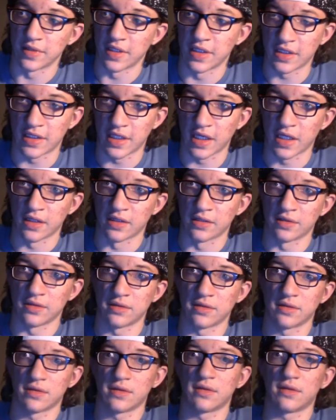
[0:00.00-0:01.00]
it got
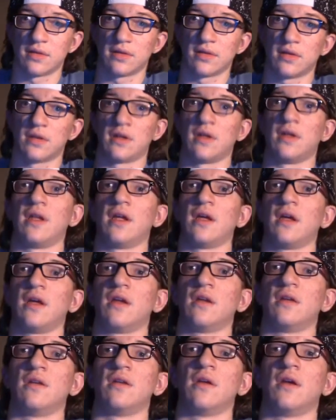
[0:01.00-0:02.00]
and
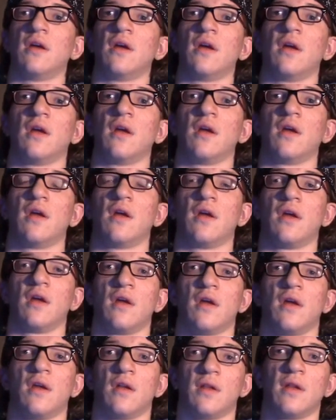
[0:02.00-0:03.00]
then
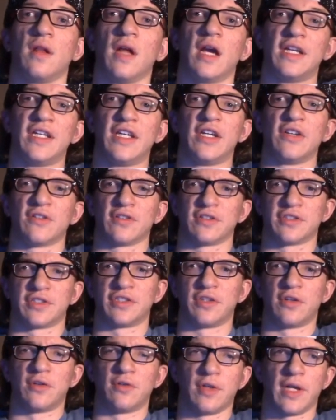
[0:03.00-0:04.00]
a year or
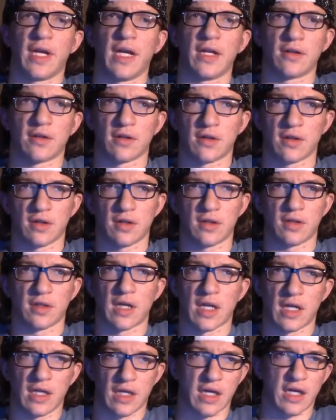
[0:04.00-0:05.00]
so later
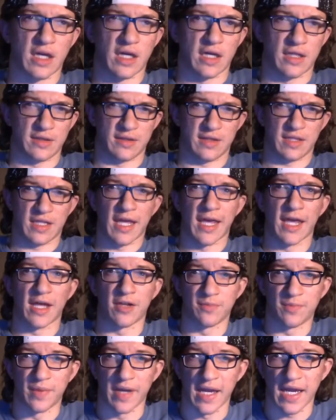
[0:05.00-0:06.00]
I got
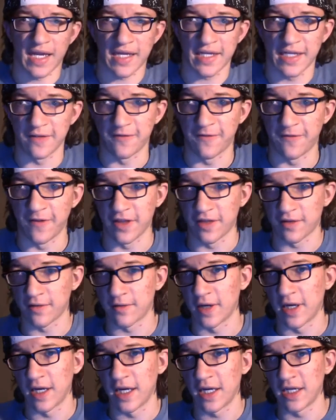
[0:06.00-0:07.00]
held back in fifth
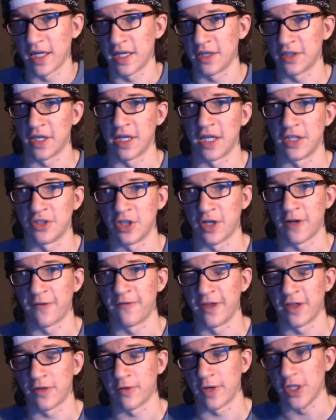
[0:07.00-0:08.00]
grade and, and I took
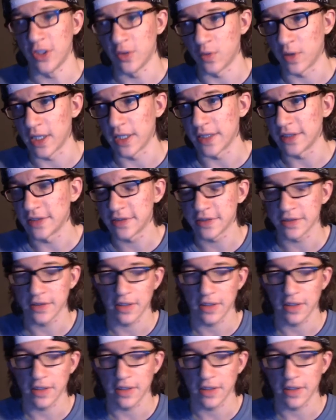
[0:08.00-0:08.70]
fifth grade twice